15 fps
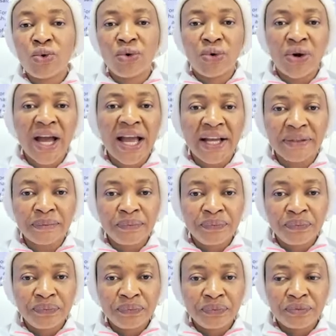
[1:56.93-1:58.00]
cry,
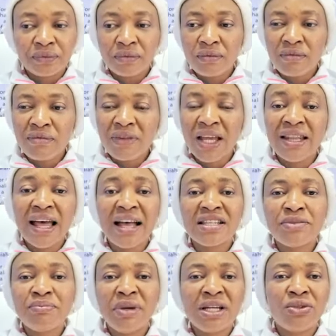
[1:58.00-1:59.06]
that
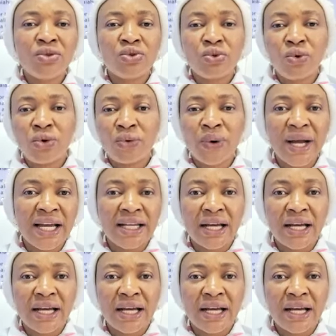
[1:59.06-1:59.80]
has made you to cry